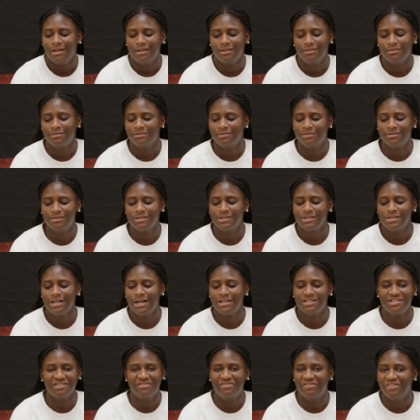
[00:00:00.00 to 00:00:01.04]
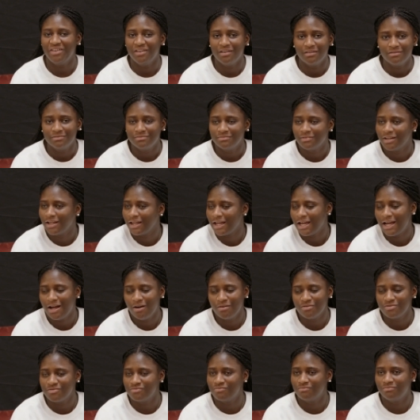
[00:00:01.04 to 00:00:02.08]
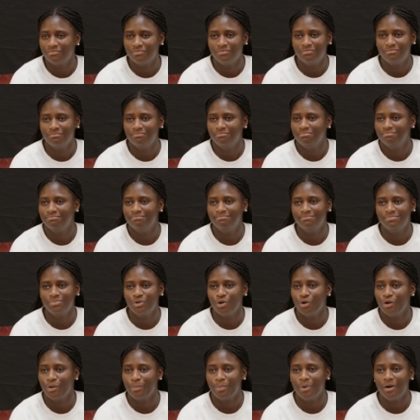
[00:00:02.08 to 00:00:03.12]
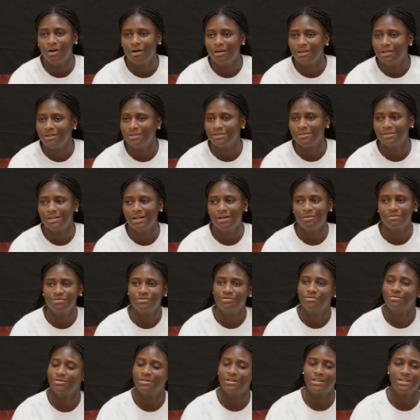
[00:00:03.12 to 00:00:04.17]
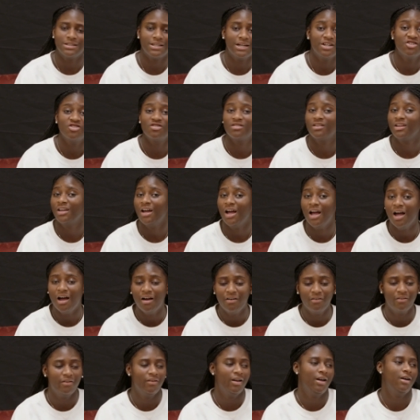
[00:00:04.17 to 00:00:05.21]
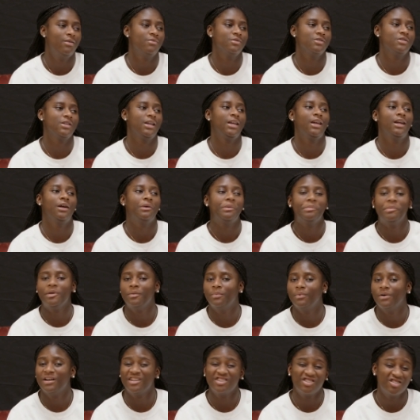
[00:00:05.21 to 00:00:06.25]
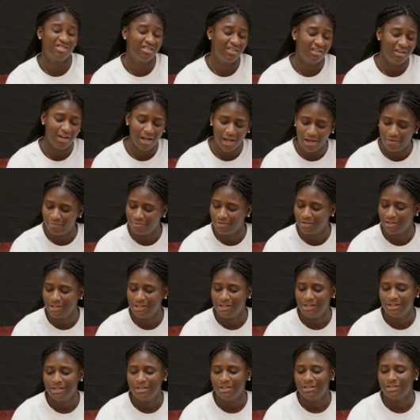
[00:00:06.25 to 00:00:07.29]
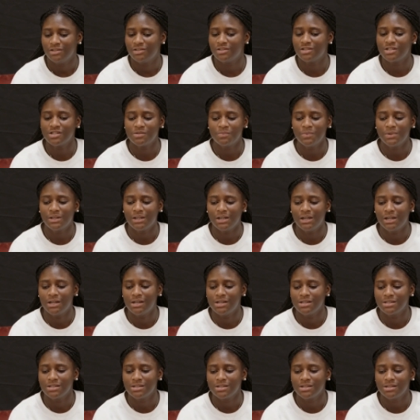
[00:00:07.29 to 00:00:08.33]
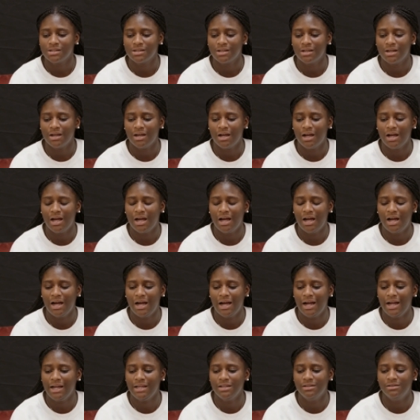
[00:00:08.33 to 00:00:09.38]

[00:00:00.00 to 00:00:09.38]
just not to feel. Like, I was going to parties. I was doing things I shouldn't have. I was hanging out with people I shouldn't have. Just because I